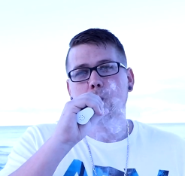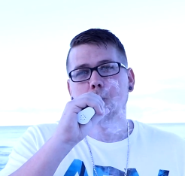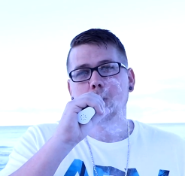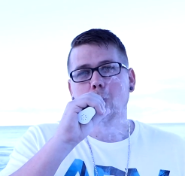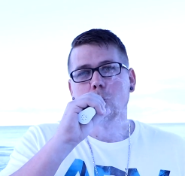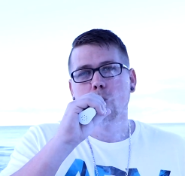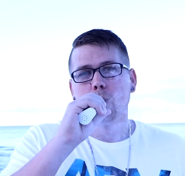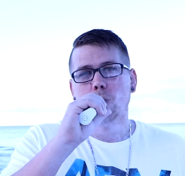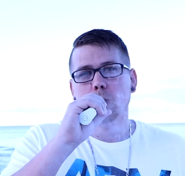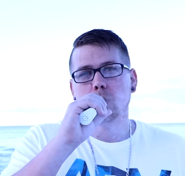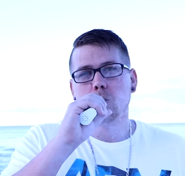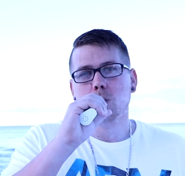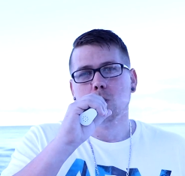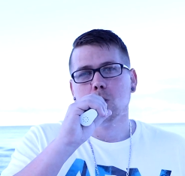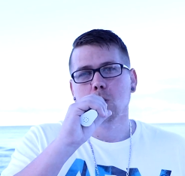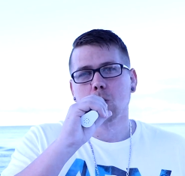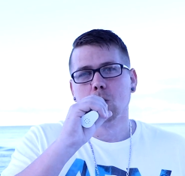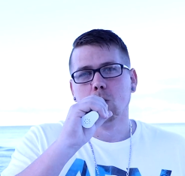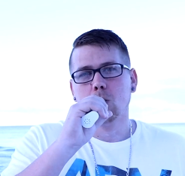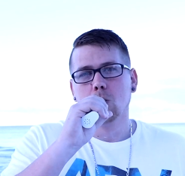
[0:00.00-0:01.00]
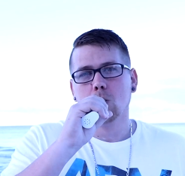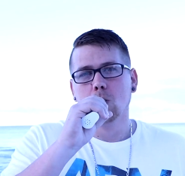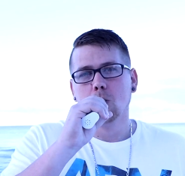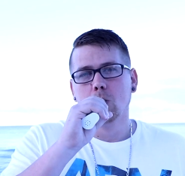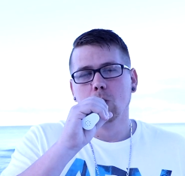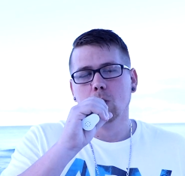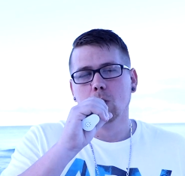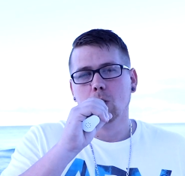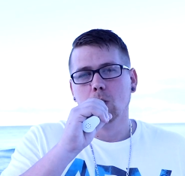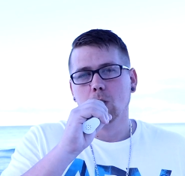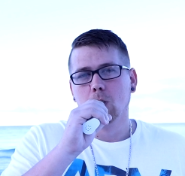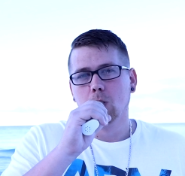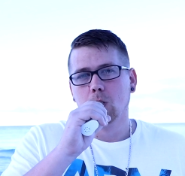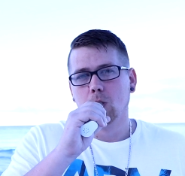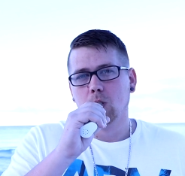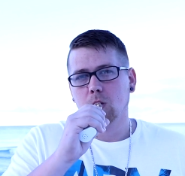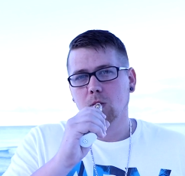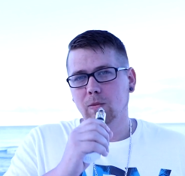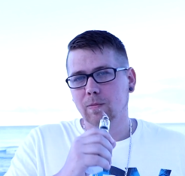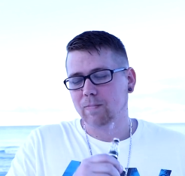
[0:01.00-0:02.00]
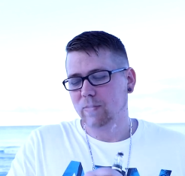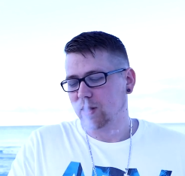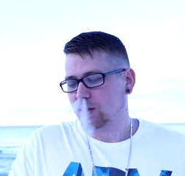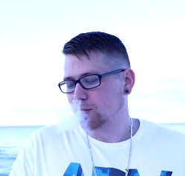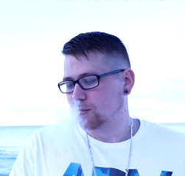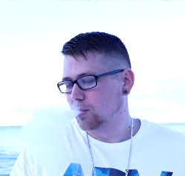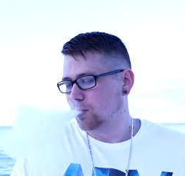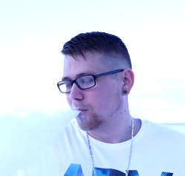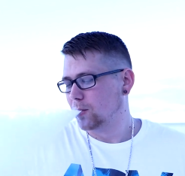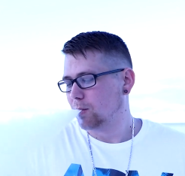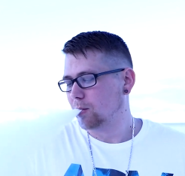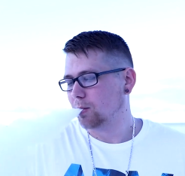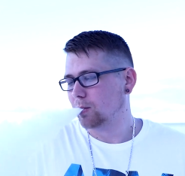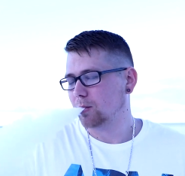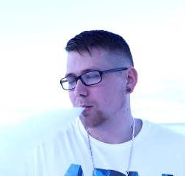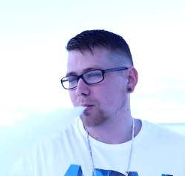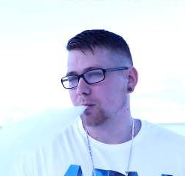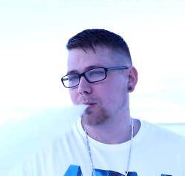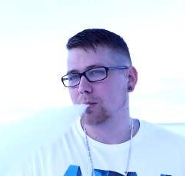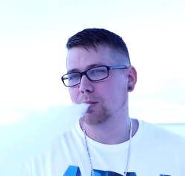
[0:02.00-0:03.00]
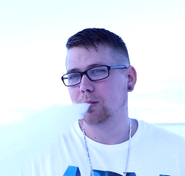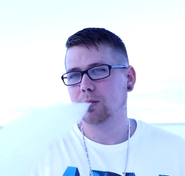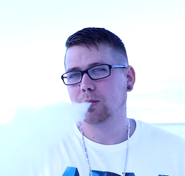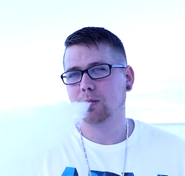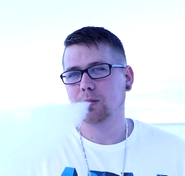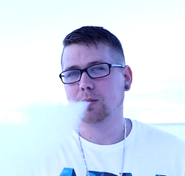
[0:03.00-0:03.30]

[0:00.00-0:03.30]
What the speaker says: (silence)